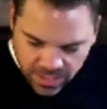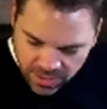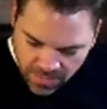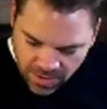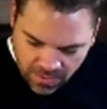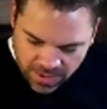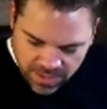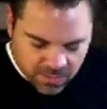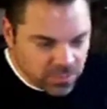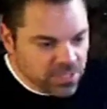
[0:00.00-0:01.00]
you, and you might
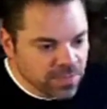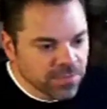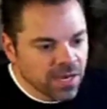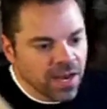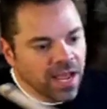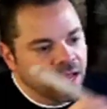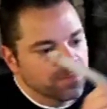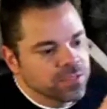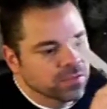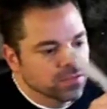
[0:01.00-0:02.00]
wind up with something
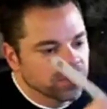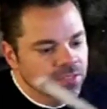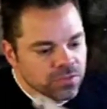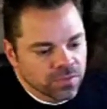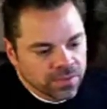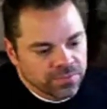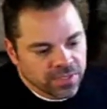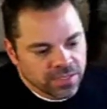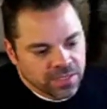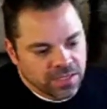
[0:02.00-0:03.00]
absolutely
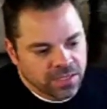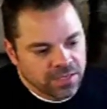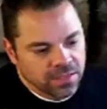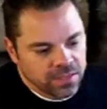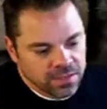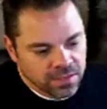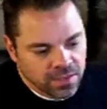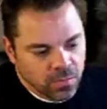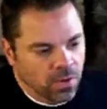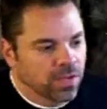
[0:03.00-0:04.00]
terrific in the end
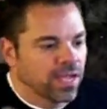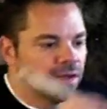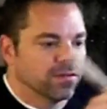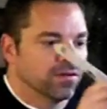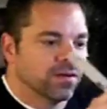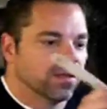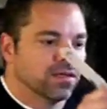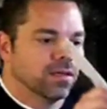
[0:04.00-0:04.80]
that you weren't counting on.